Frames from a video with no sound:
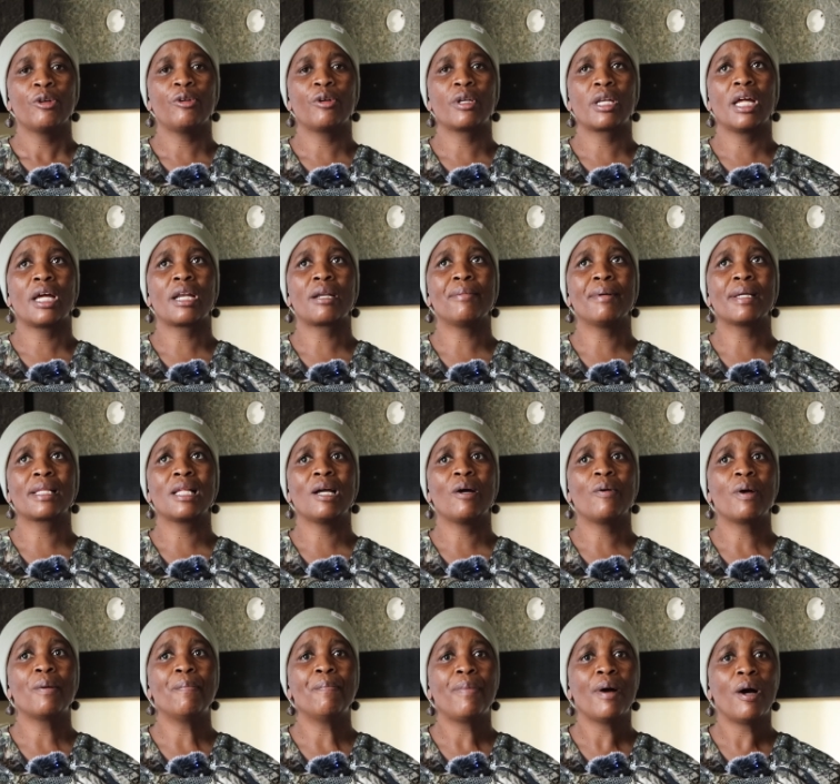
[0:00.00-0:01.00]
gona re
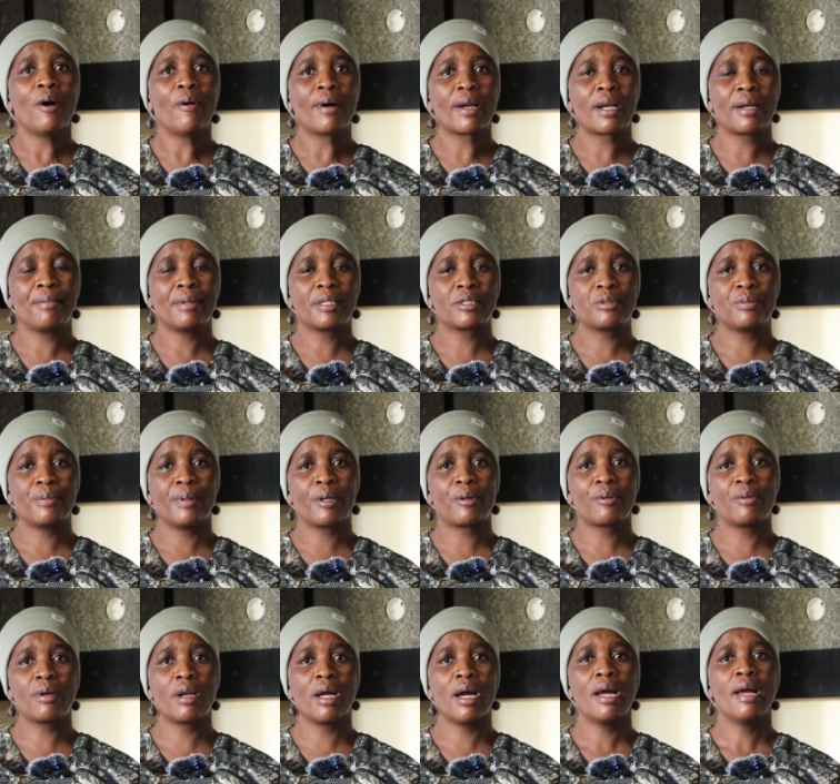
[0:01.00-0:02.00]
batla go empower batho ba
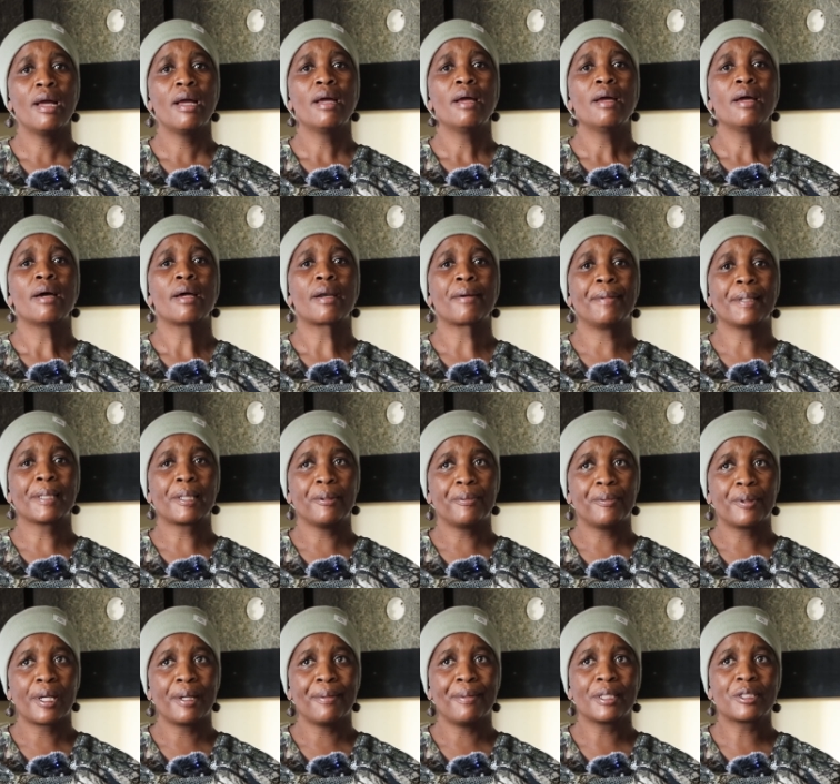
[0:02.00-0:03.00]
rona, re
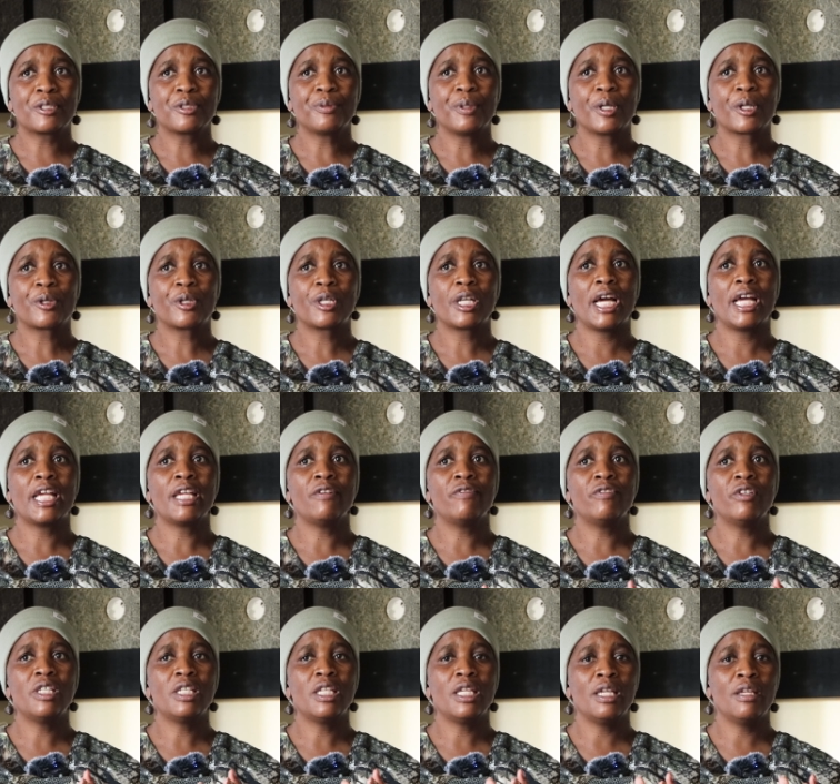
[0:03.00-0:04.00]
batla bona batho ba rona,
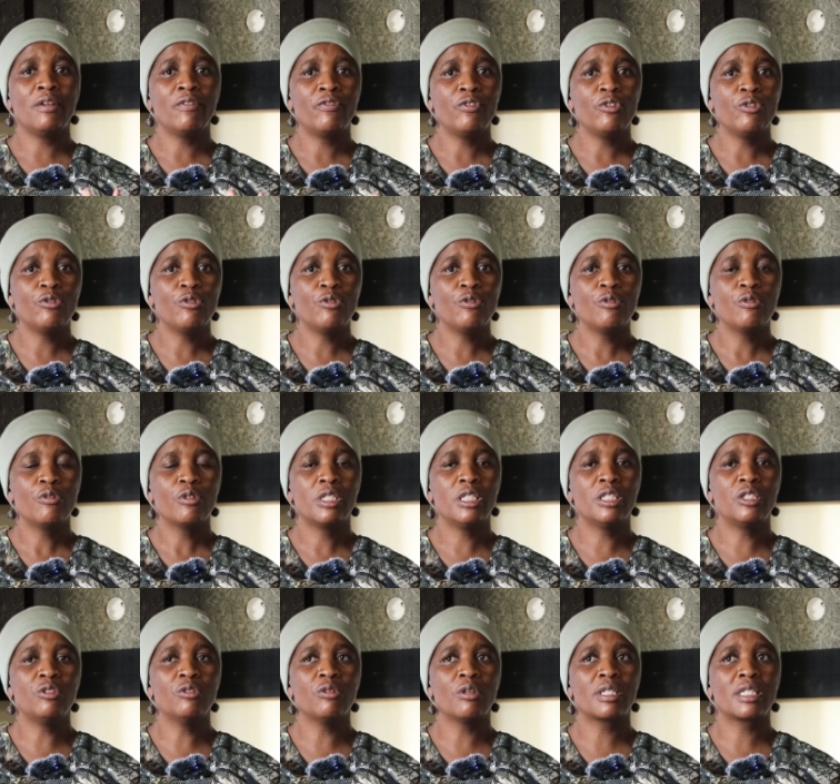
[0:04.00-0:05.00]
even if you
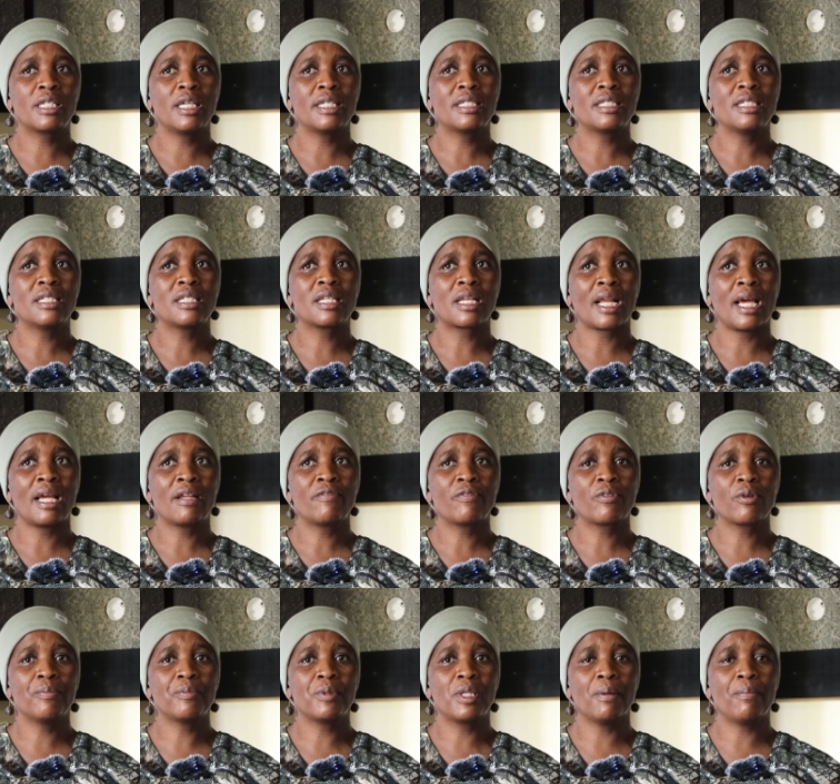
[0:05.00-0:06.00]
did not get it right
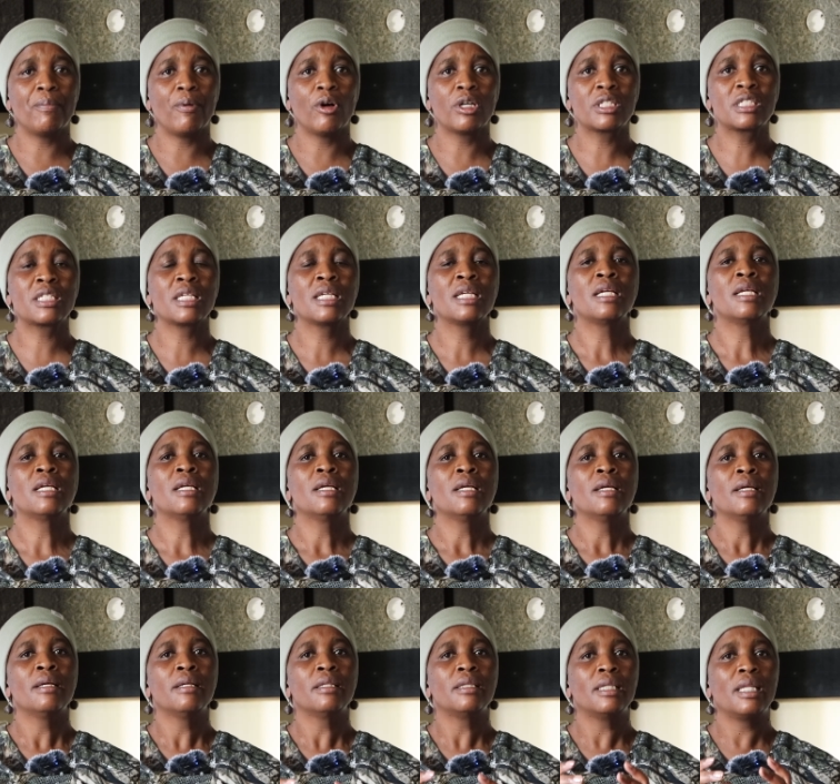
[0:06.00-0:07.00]
from the board
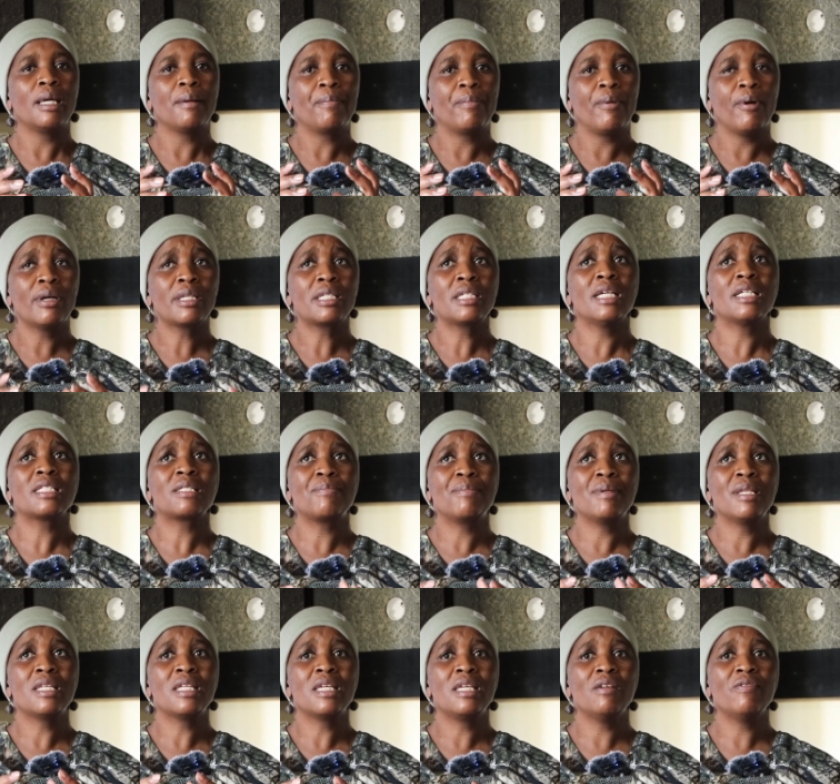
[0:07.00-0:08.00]
has
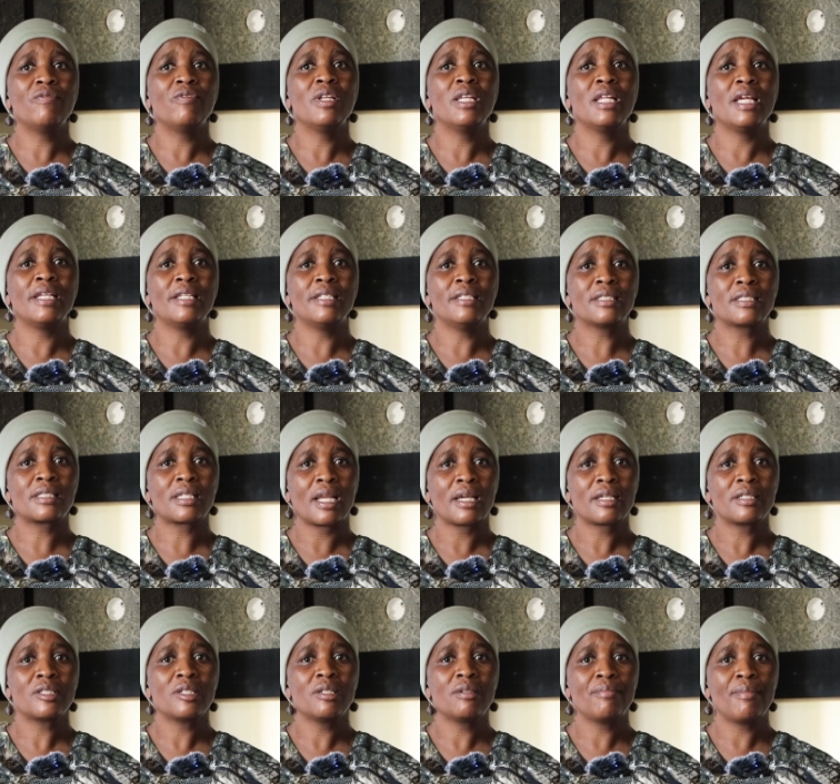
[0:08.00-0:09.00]
been given an
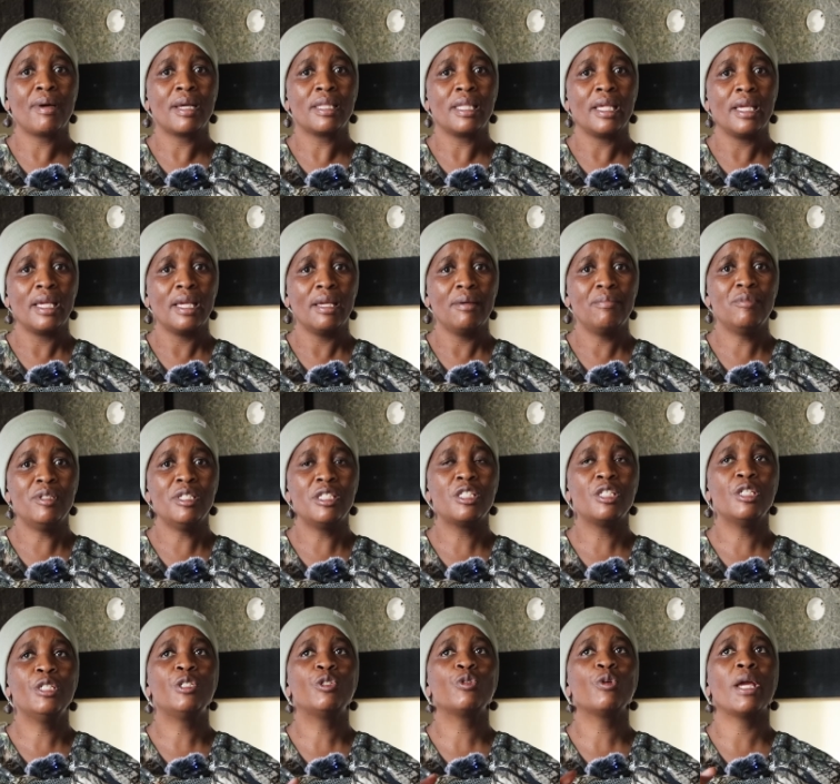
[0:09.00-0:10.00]
instruction by the
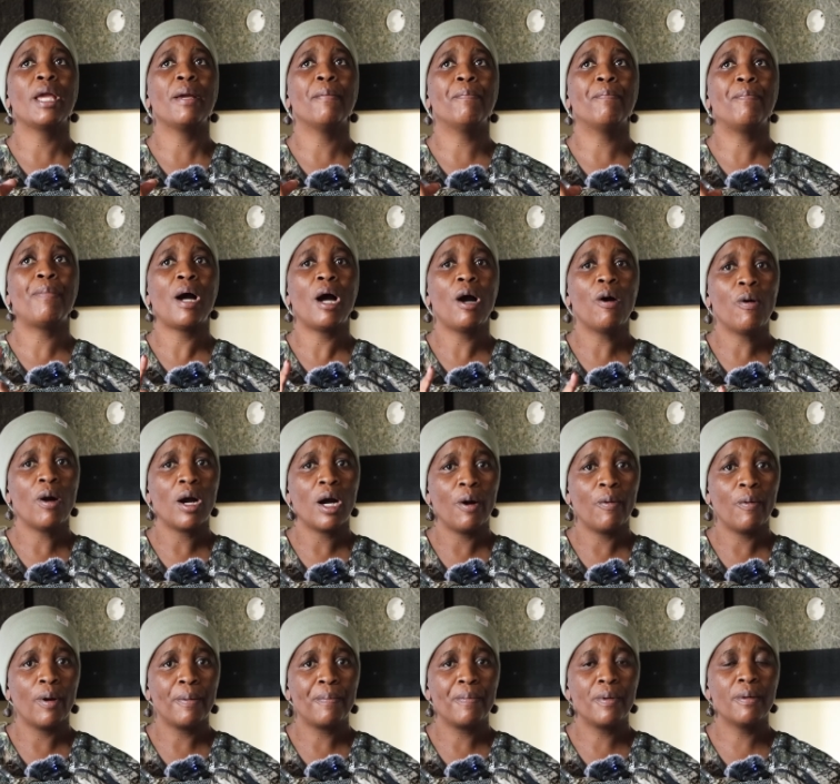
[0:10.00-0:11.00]
MEC to empower
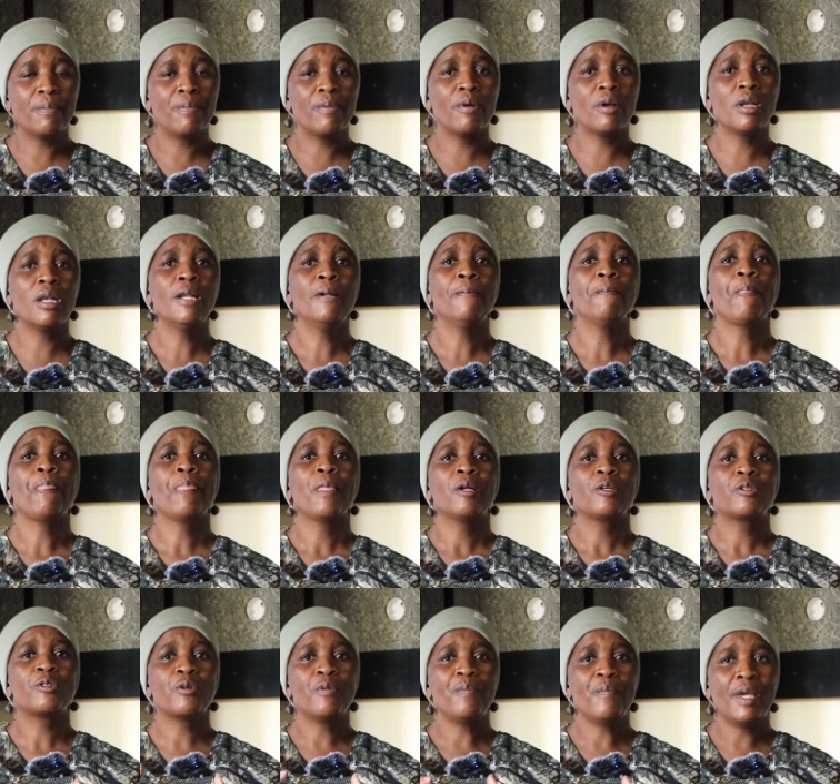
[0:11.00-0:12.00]
our people,
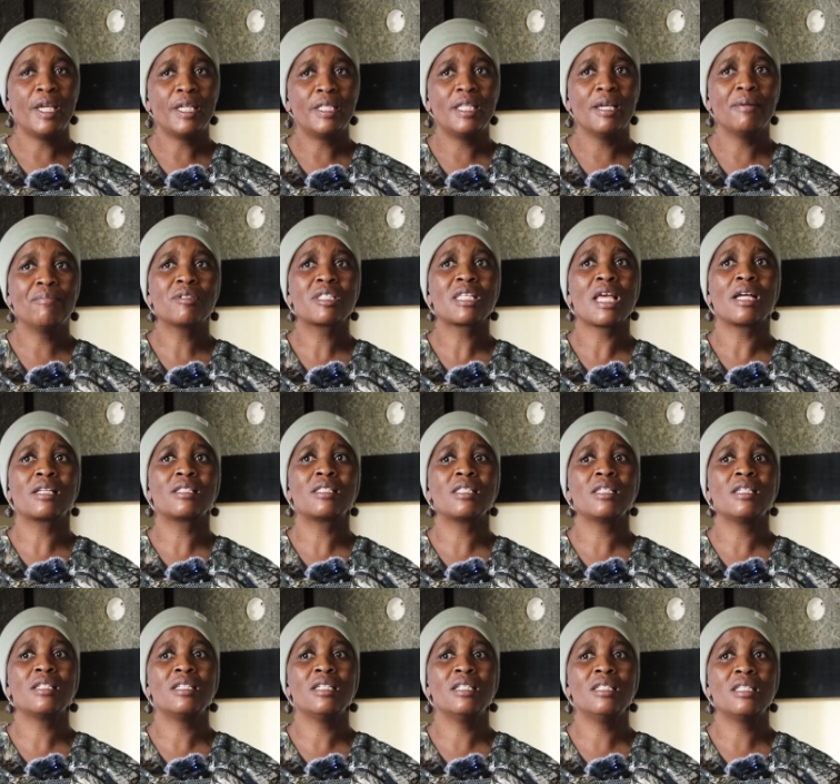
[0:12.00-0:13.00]
to make them
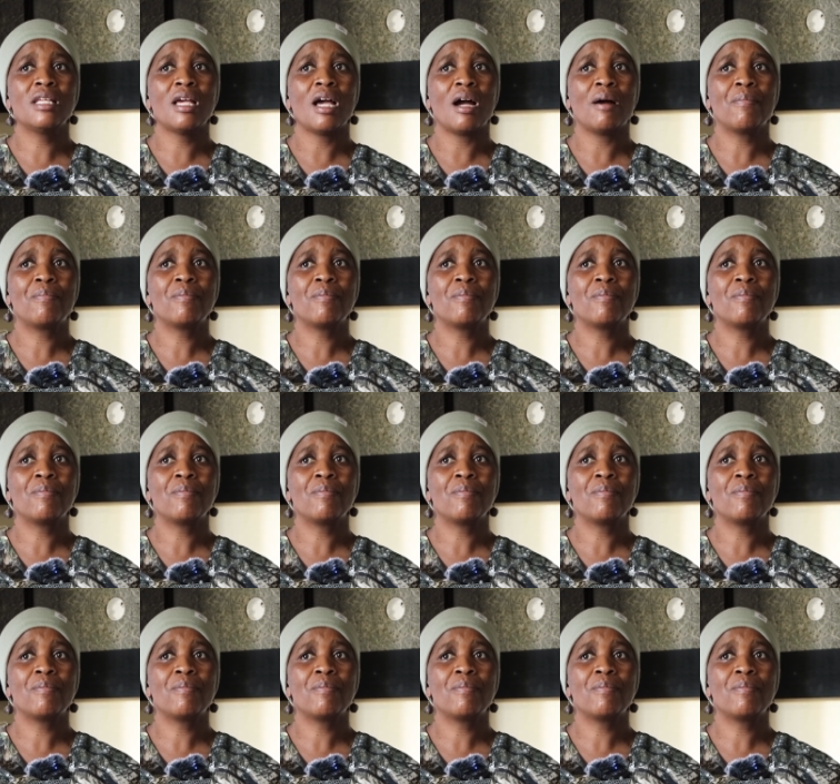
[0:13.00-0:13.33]
succeed in their